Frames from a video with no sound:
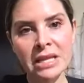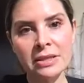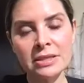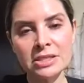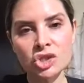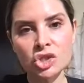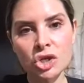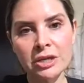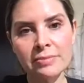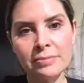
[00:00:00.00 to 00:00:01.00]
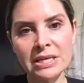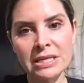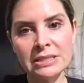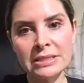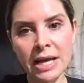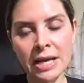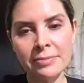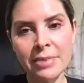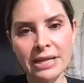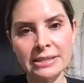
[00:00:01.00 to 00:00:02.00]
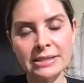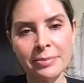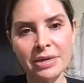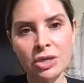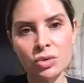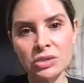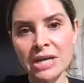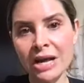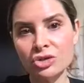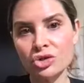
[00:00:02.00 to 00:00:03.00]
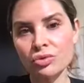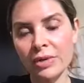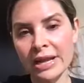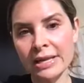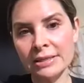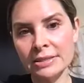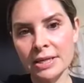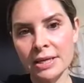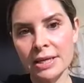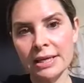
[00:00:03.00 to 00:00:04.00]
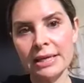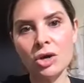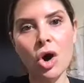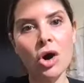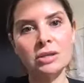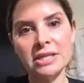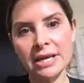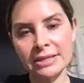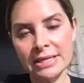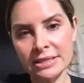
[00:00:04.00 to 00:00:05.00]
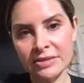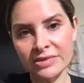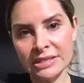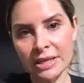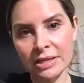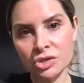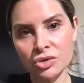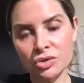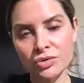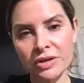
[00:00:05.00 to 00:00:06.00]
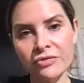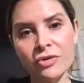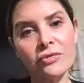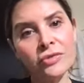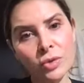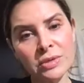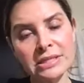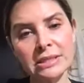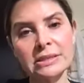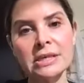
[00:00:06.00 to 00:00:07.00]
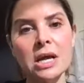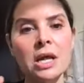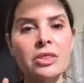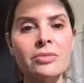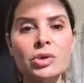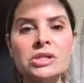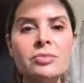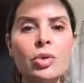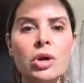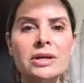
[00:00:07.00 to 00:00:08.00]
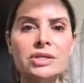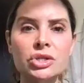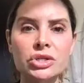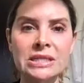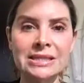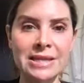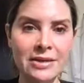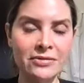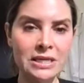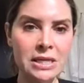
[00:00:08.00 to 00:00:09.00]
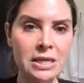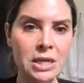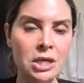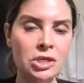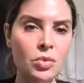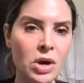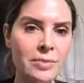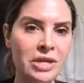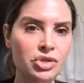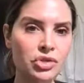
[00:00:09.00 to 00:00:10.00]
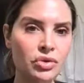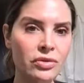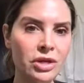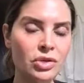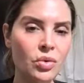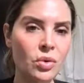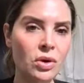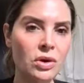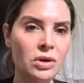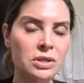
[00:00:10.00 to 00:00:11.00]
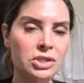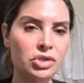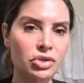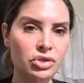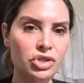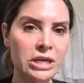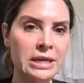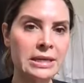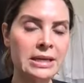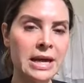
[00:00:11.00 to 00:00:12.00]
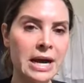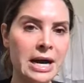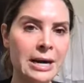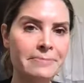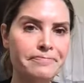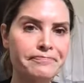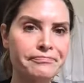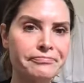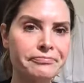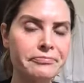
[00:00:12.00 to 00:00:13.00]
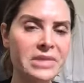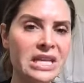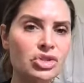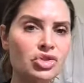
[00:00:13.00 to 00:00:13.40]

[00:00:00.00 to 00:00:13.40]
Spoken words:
This shouldn't be done by somebody who's not trained in all techniques of aesthetic surgery for a few reasons. The most important is your safety. You want to make sure that your surgeon is